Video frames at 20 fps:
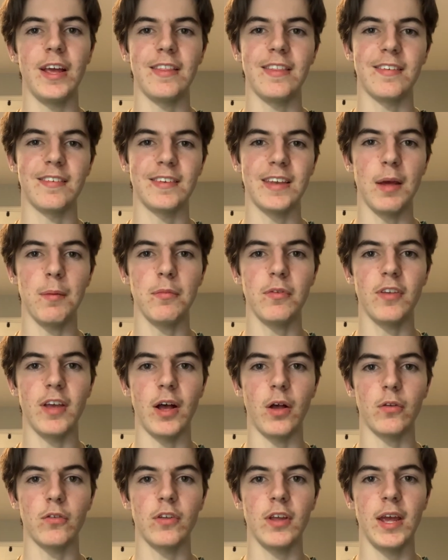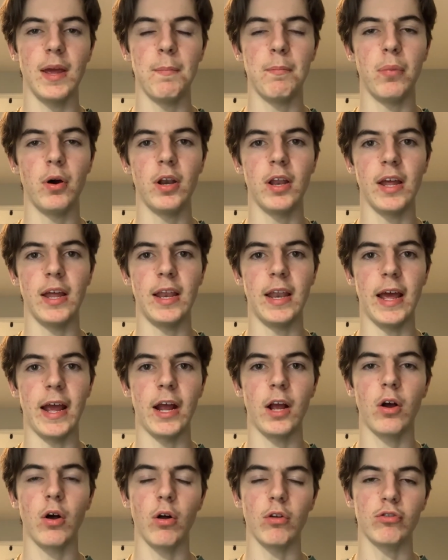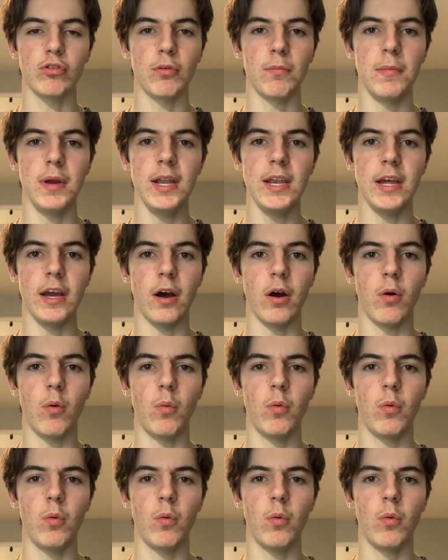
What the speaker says: the stem cells and put it in a culture media,